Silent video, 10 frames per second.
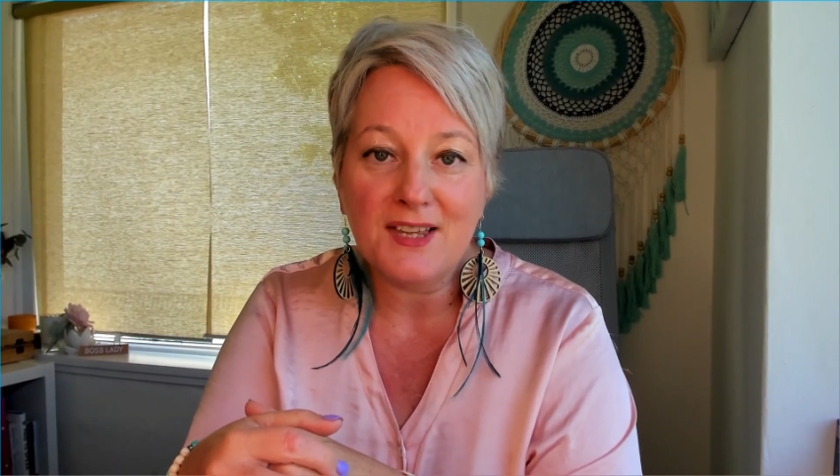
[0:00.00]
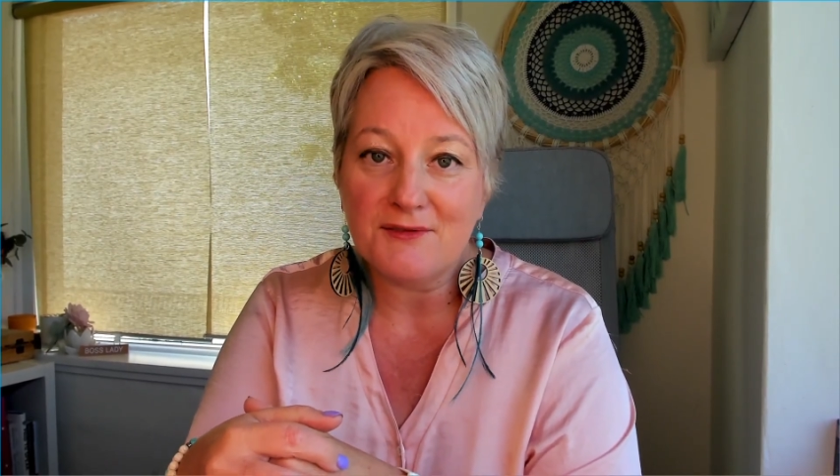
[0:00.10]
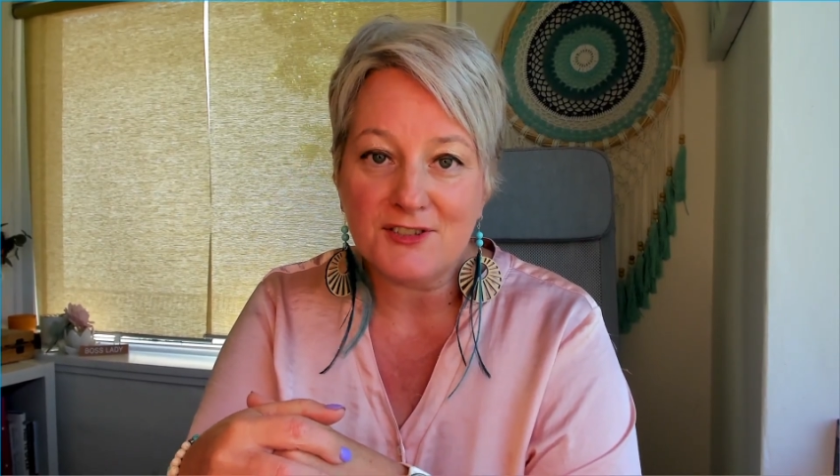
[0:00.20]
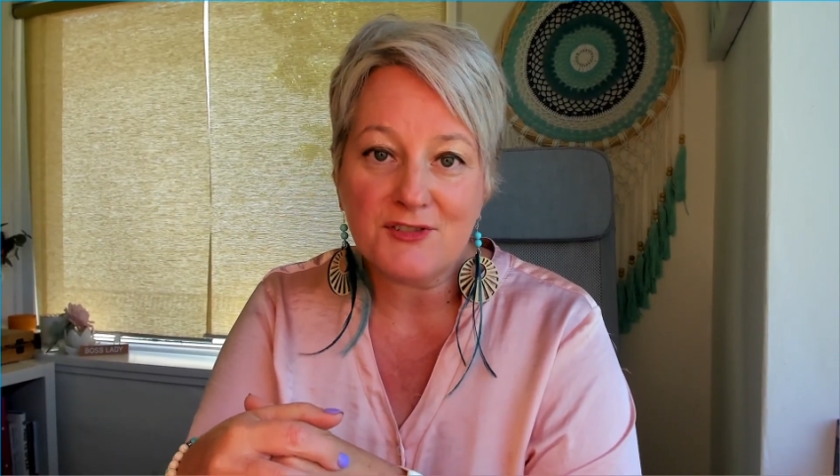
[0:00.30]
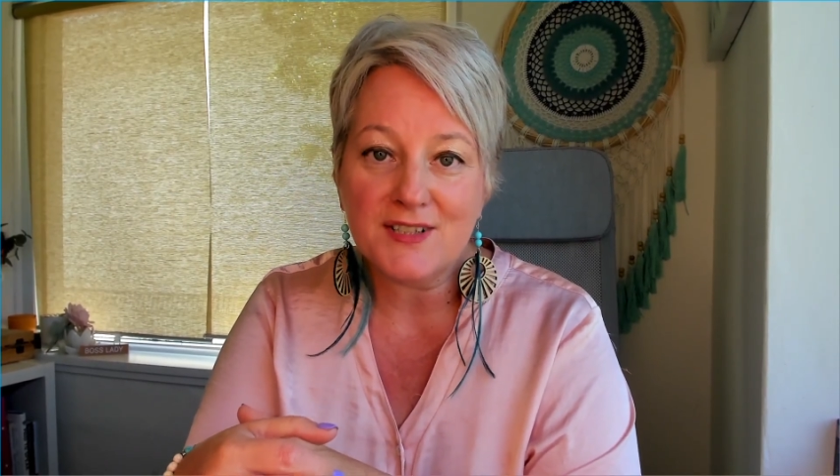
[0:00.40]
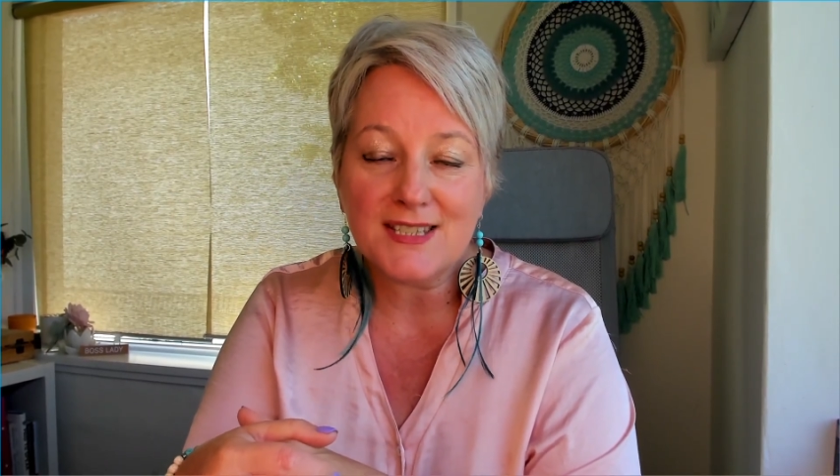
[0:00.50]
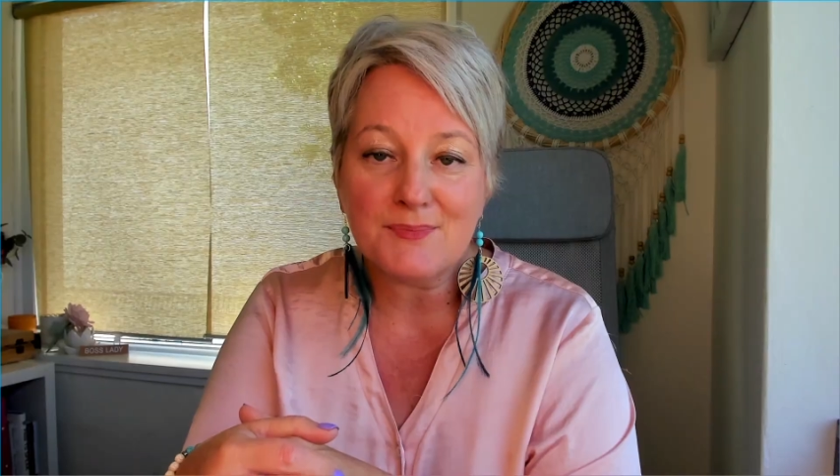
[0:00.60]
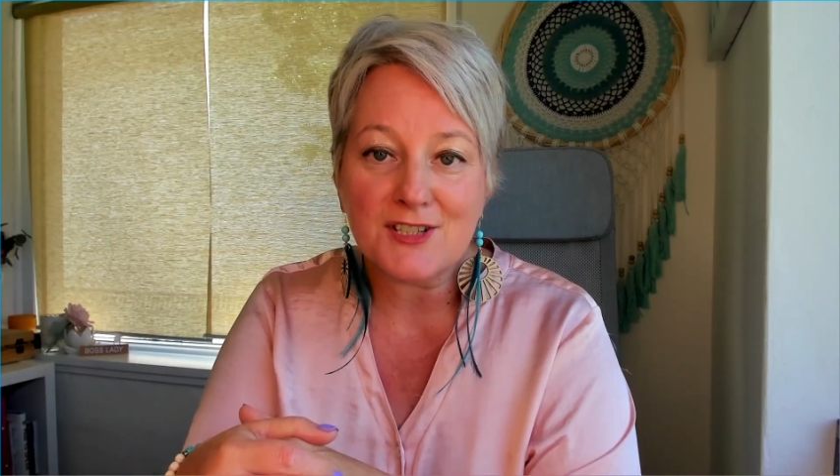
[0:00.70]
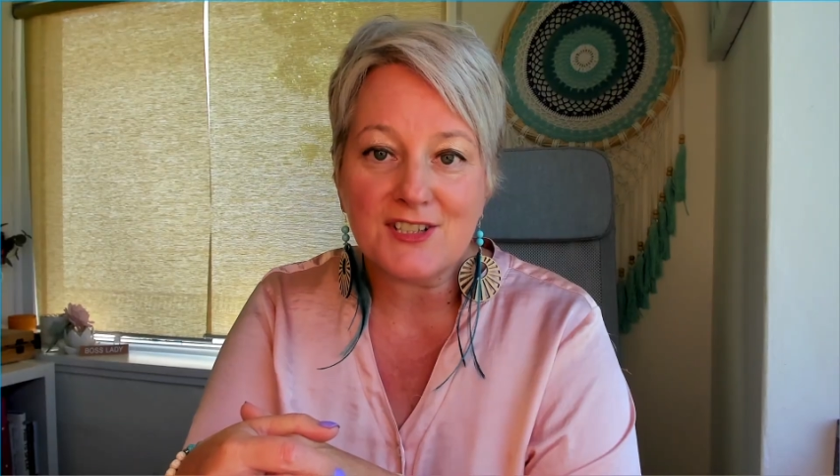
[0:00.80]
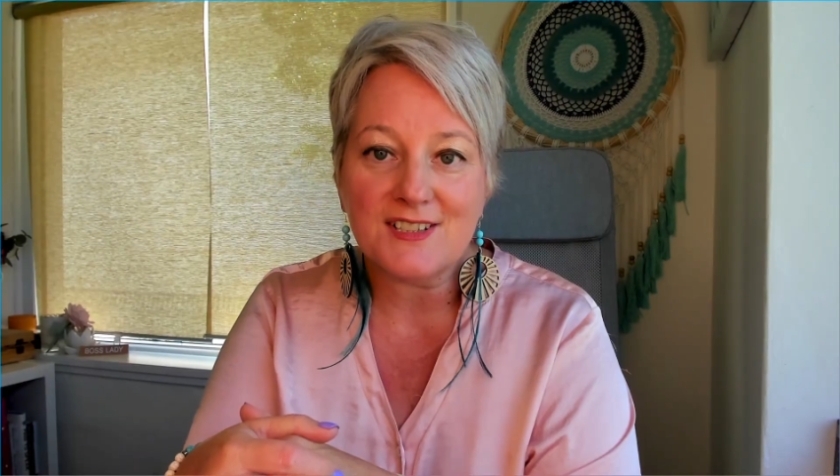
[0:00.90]
and the Retreat
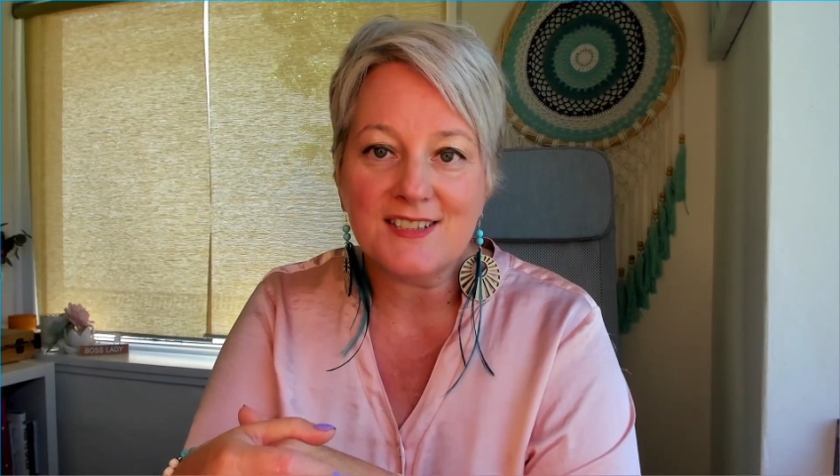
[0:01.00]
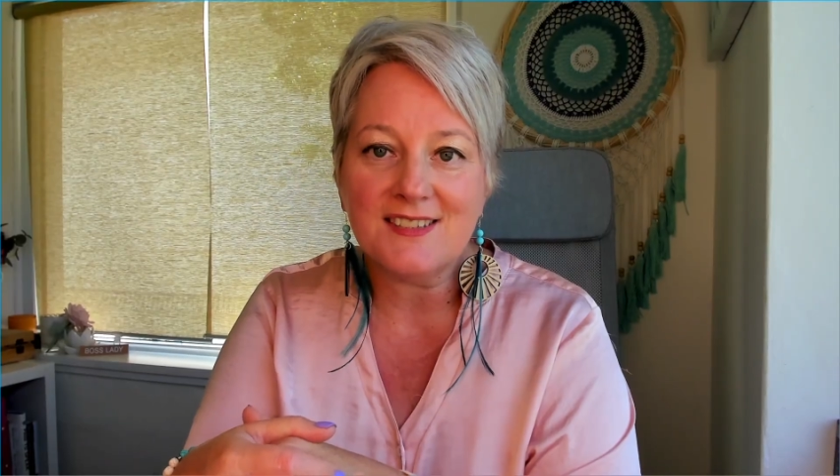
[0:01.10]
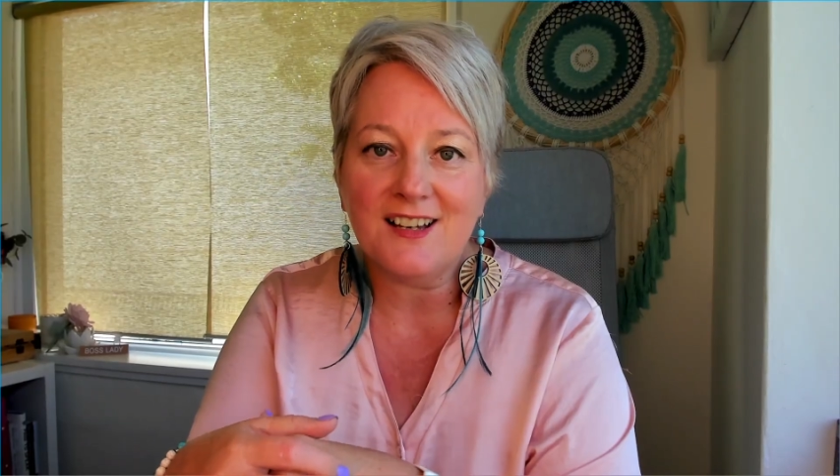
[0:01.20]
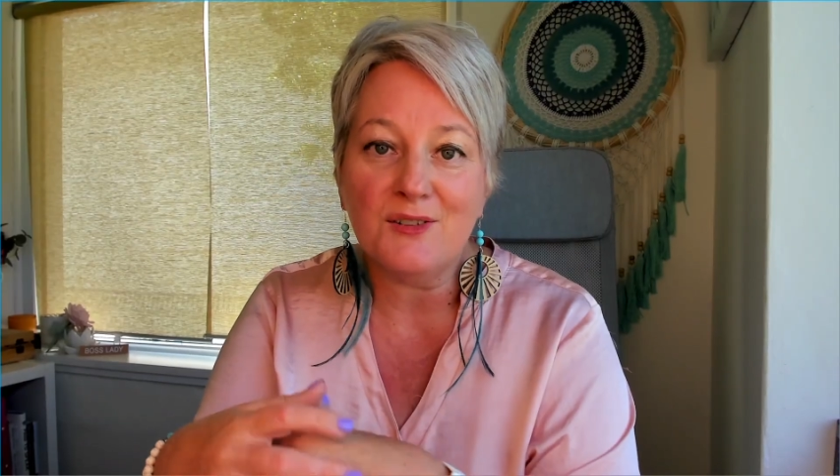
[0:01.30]
Specialist.